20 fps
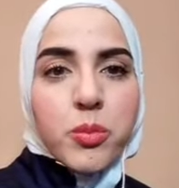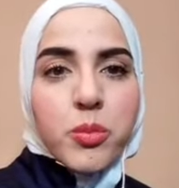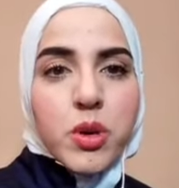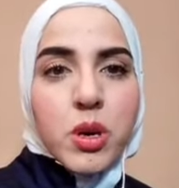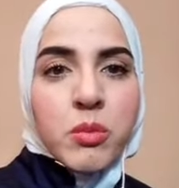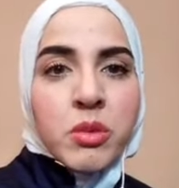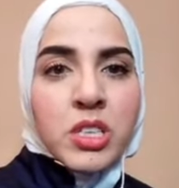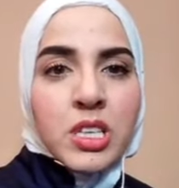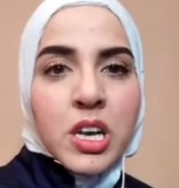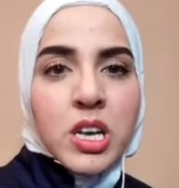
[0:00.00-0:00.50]

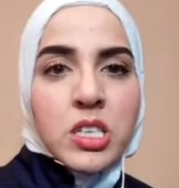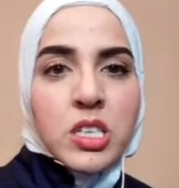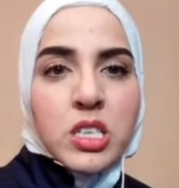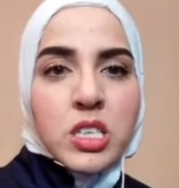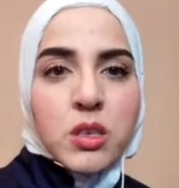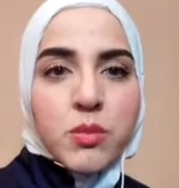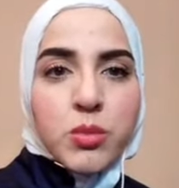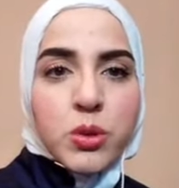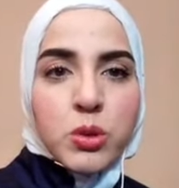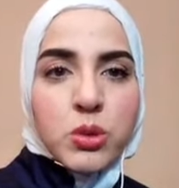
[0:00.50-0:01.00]
ramadan
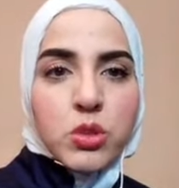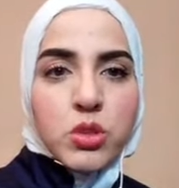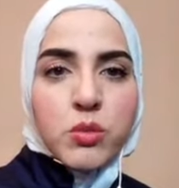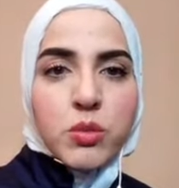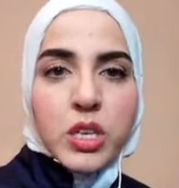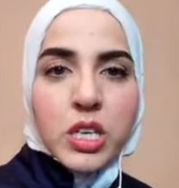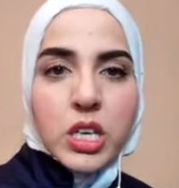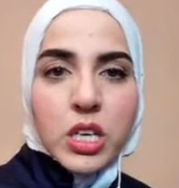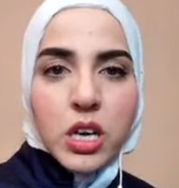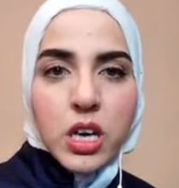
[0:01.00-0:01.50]
is supposed to
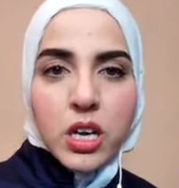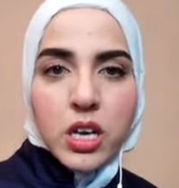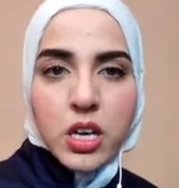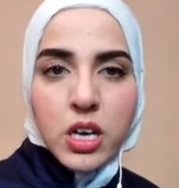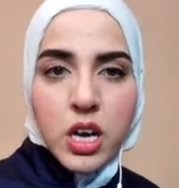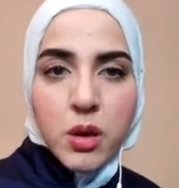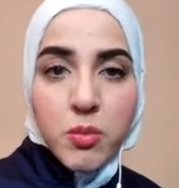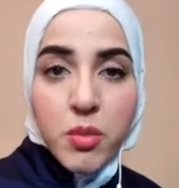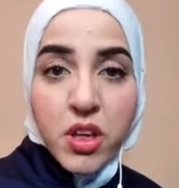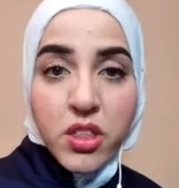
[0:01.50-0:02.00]
be
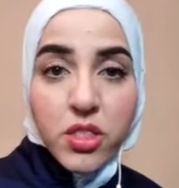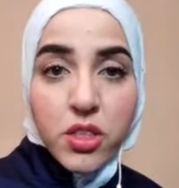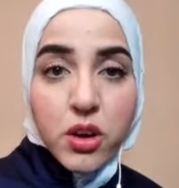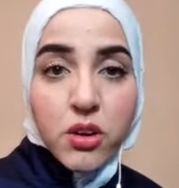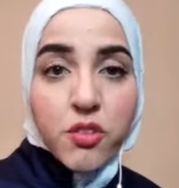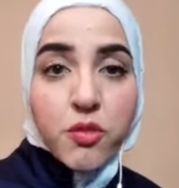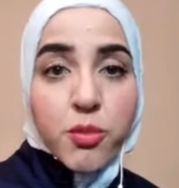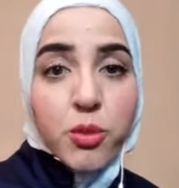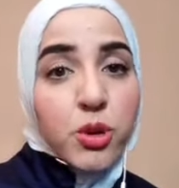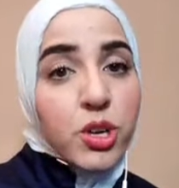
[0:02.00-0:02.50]
a, a month
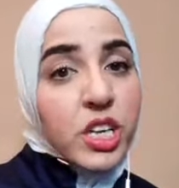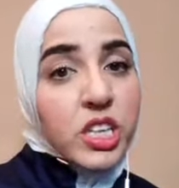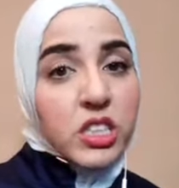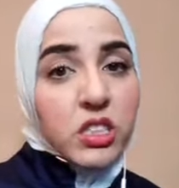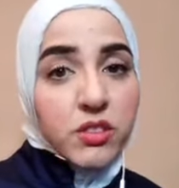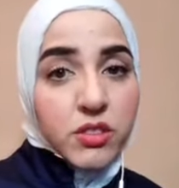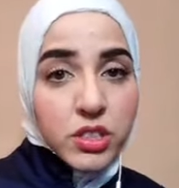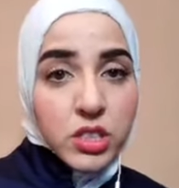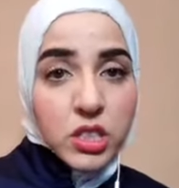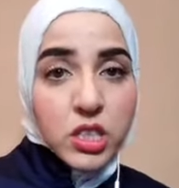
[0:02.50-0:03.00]
of
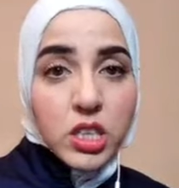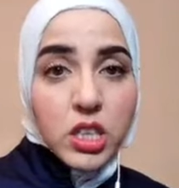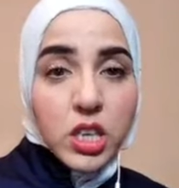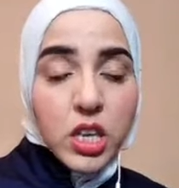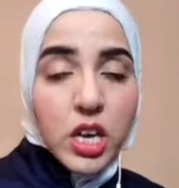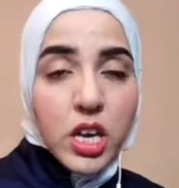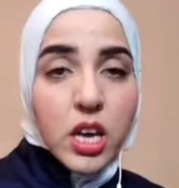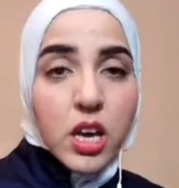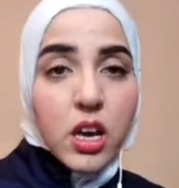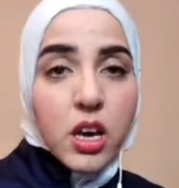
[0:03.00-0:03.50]
productivity
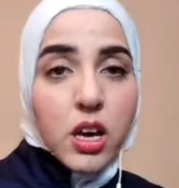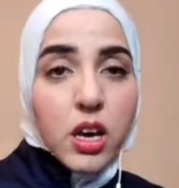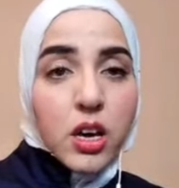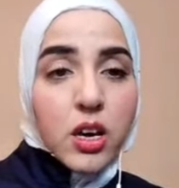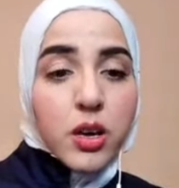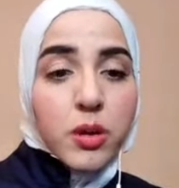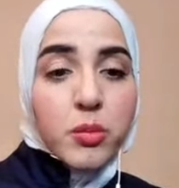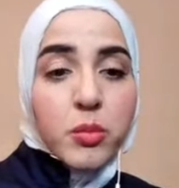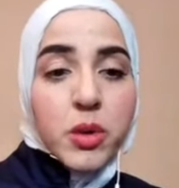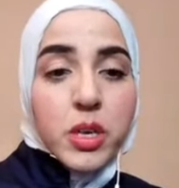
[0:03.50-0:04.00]

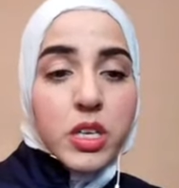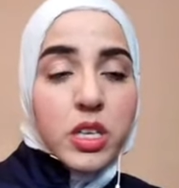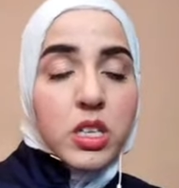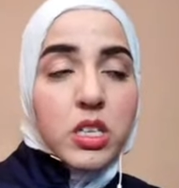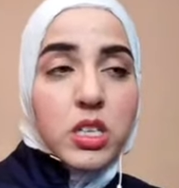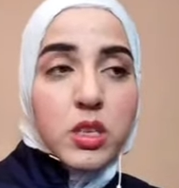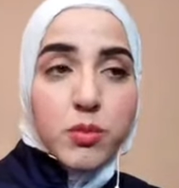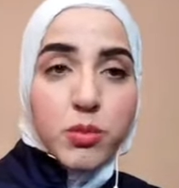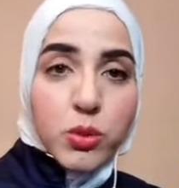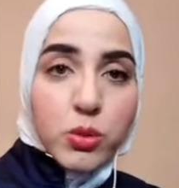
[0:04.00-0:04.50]
um,
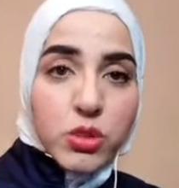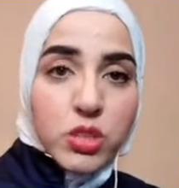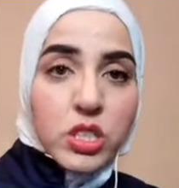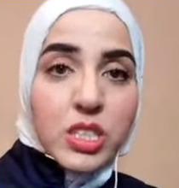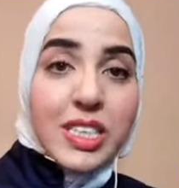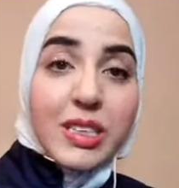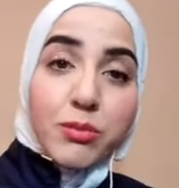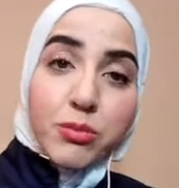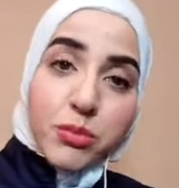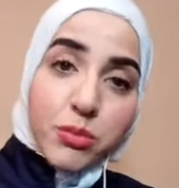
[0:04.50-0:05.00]
it's
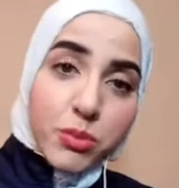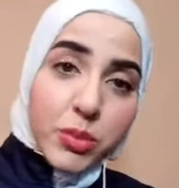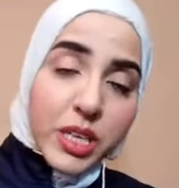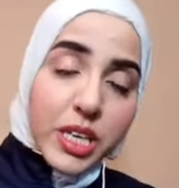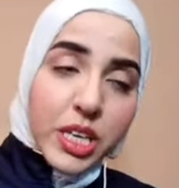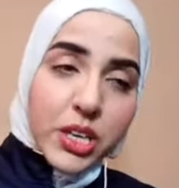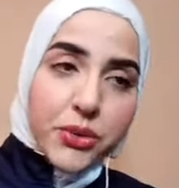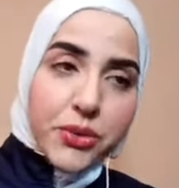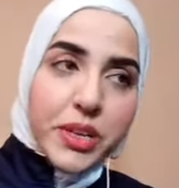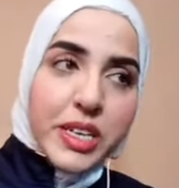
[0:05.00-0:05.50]
supposed to
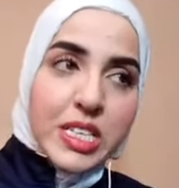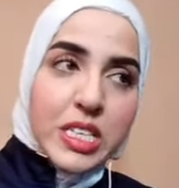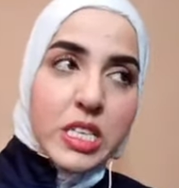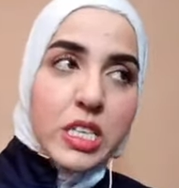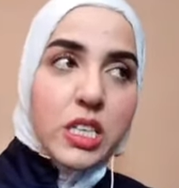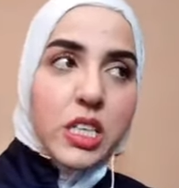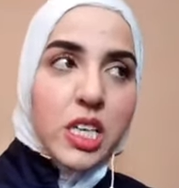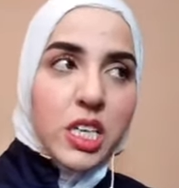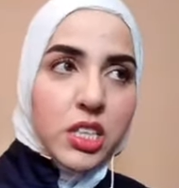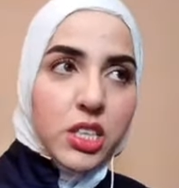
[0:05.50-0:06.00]
be
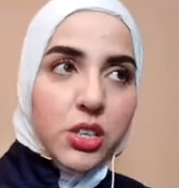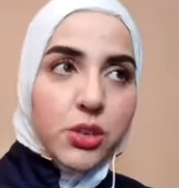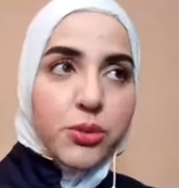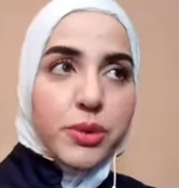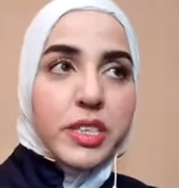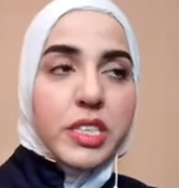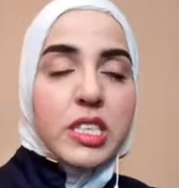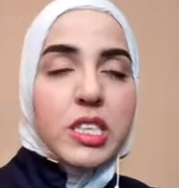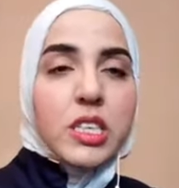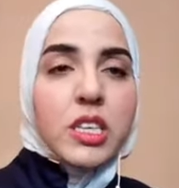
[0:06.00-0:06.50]
increasing not
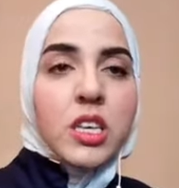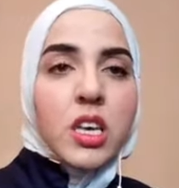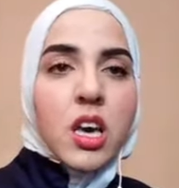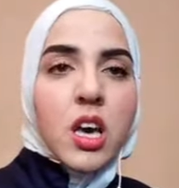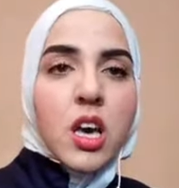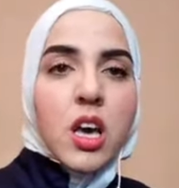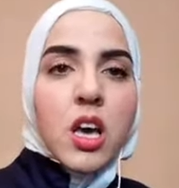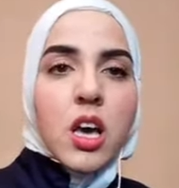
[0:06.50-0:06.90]
decreasing